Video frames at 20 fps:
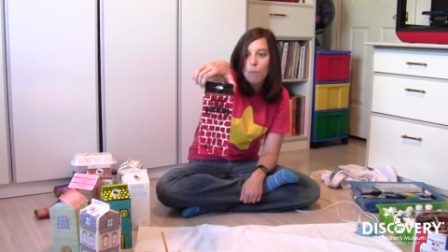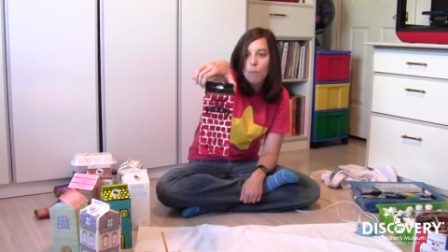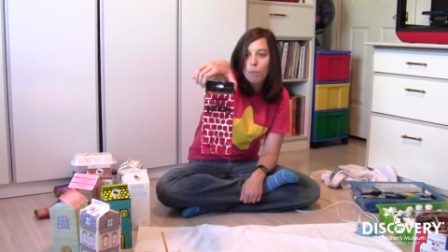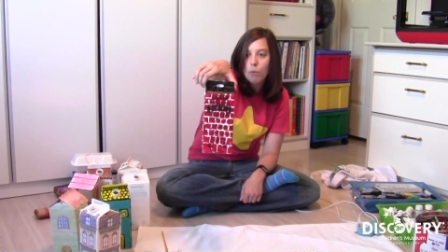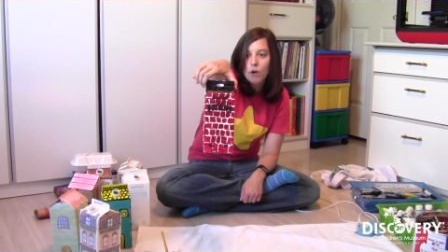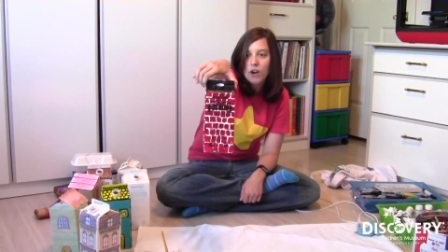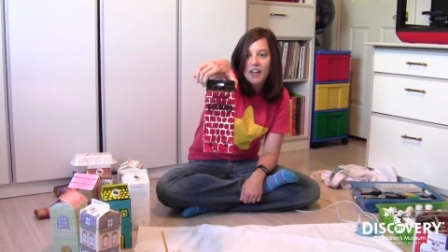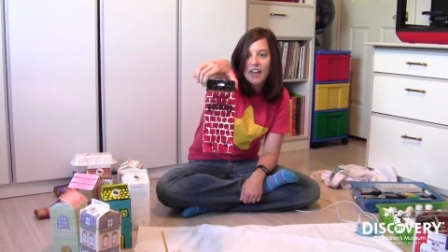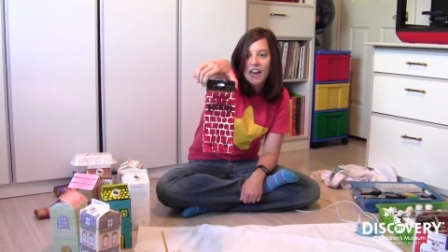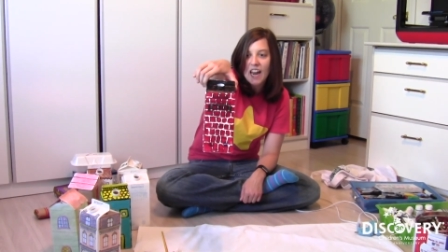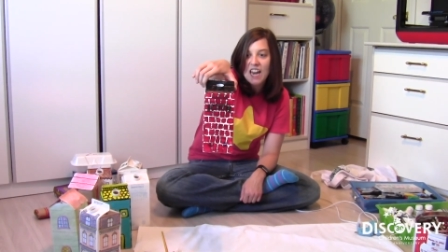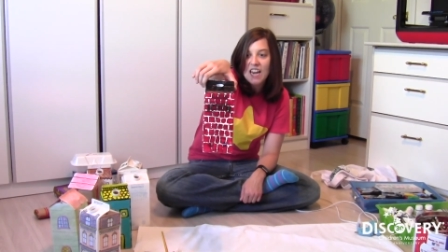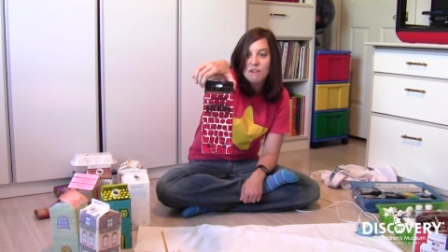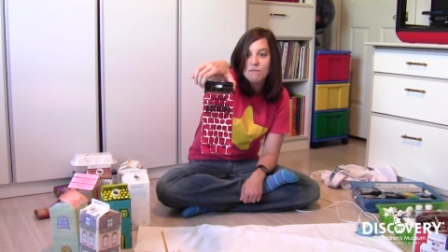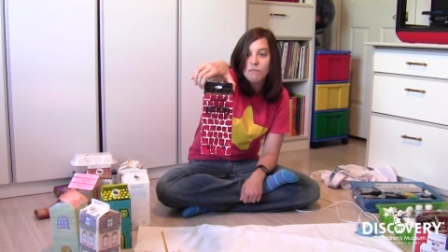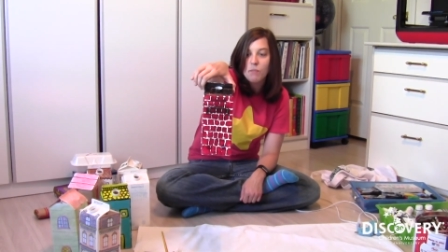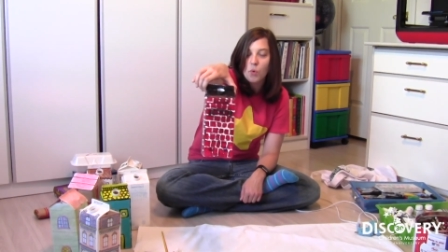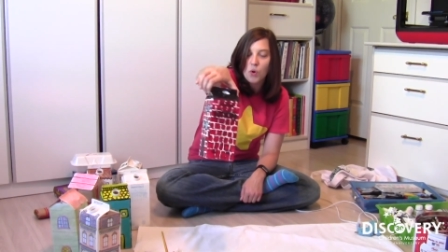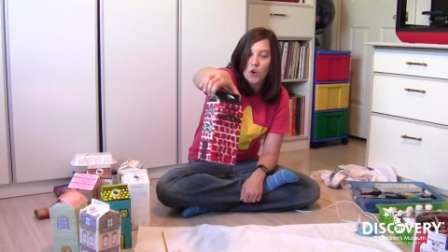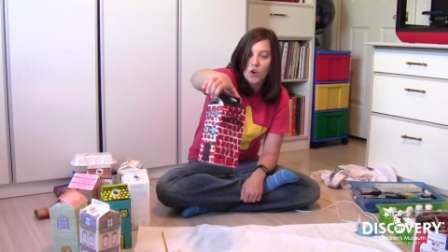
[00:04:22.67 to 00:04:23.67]
brick
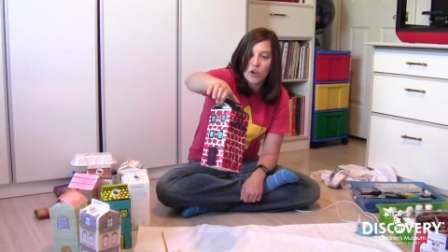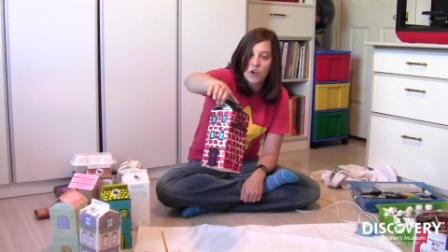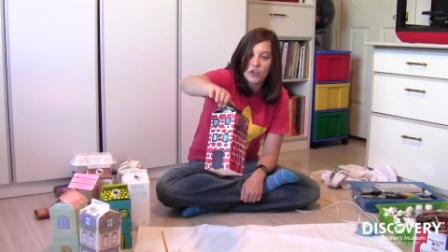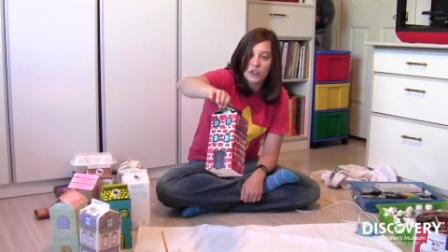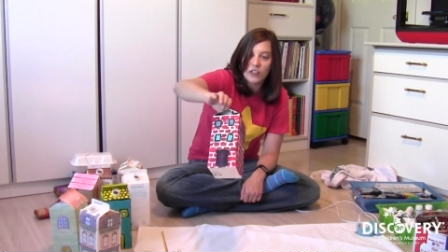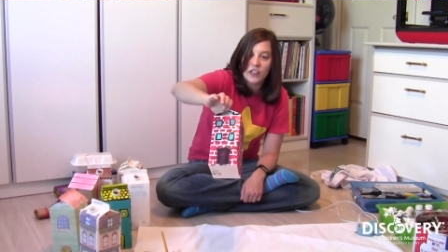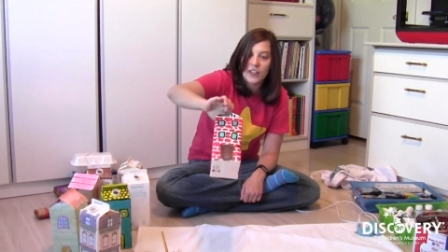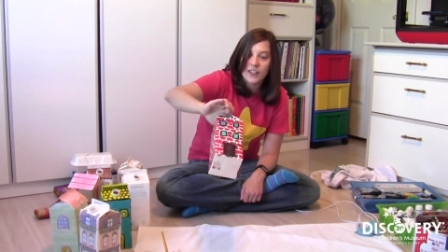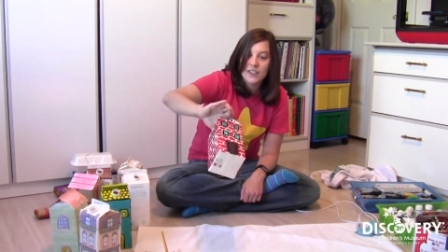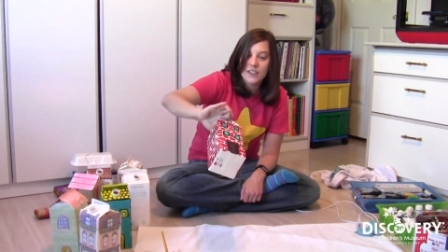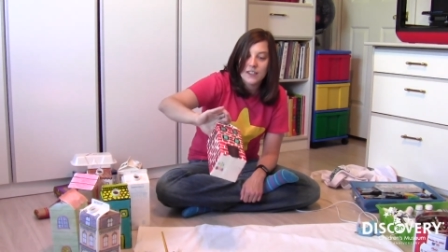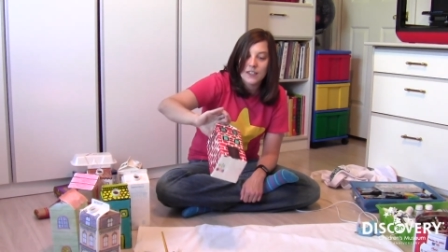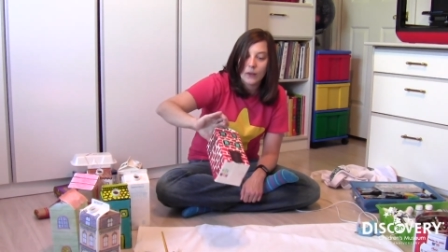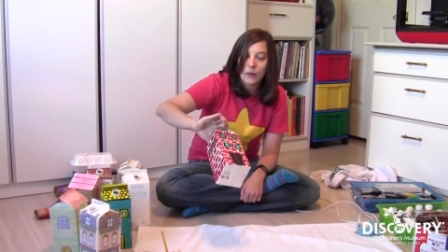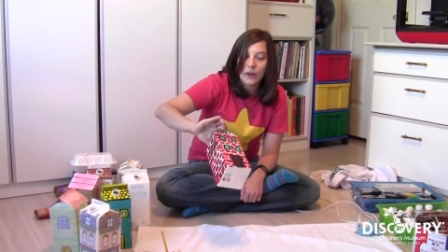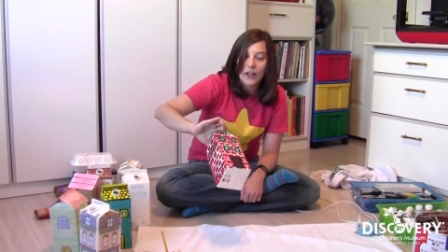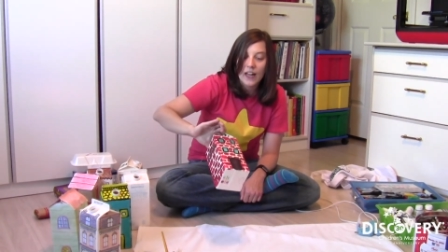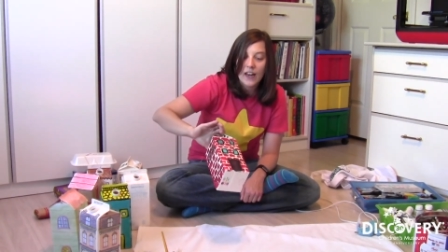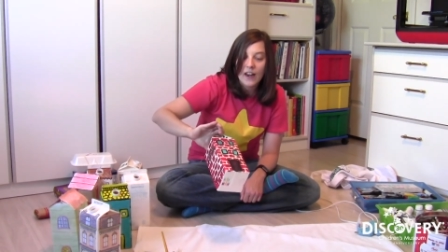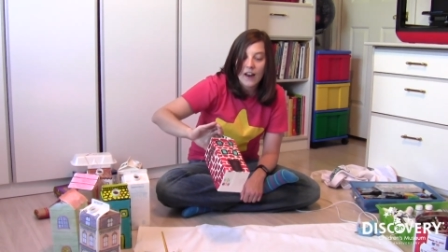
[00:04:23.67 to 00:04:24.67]
and mortar look
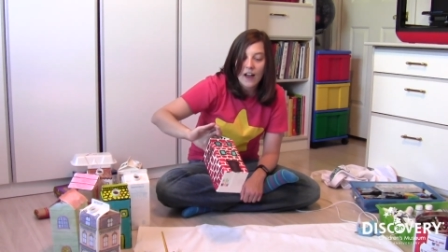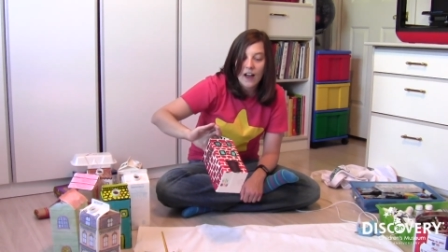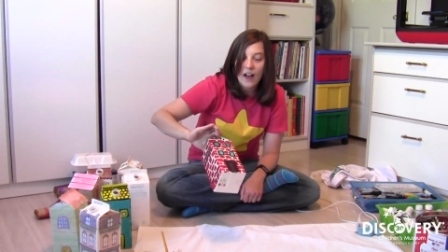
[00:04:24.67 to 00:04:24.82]
to it.